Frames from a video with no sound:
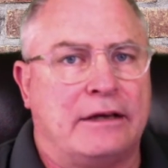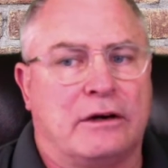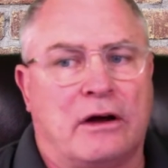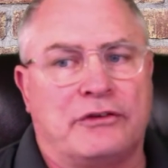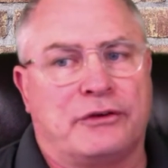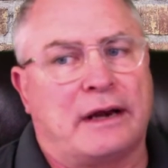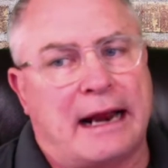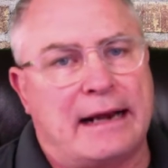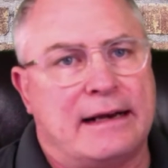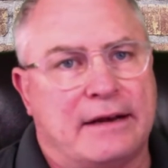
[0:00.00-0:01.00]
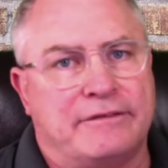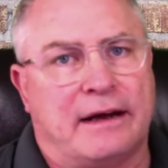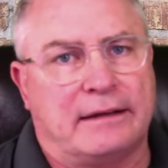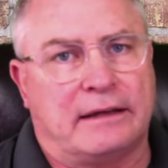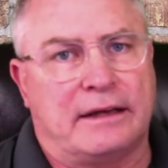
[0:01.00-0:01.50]
you're also going to
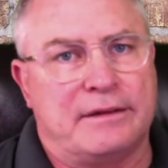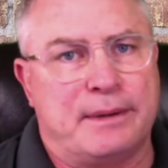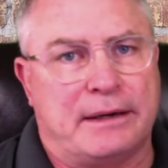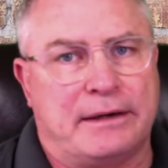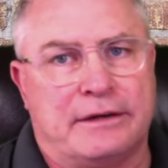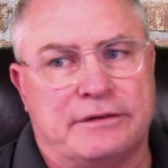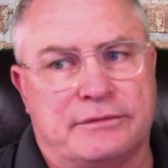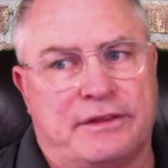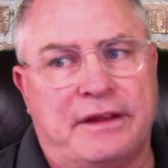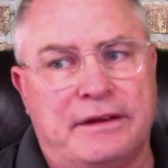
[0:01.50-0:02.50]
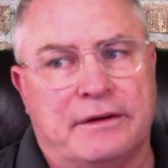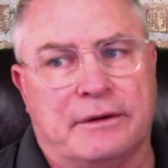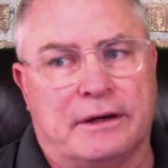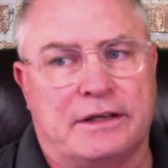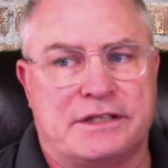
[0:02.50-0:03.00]
identify a lot of the barriers within the
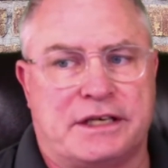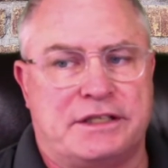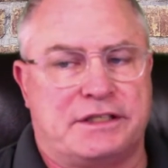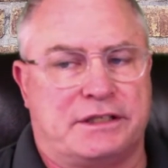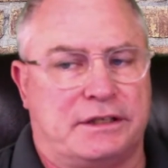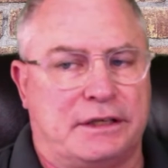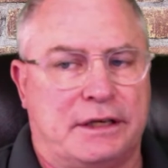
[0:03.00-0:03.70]
organization,